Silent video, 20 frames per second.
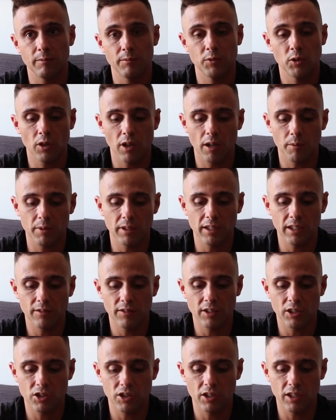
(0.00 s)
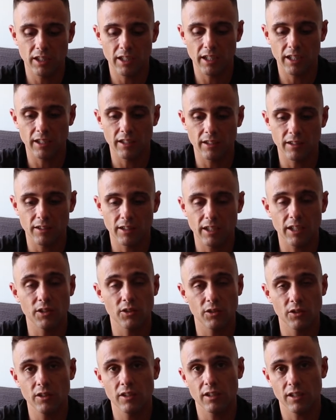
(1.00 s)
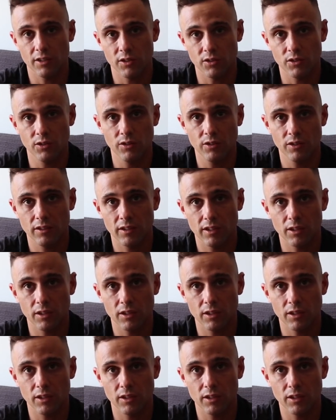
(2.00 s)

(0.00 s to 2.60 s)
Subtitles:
Do I believe that she can do it? I do.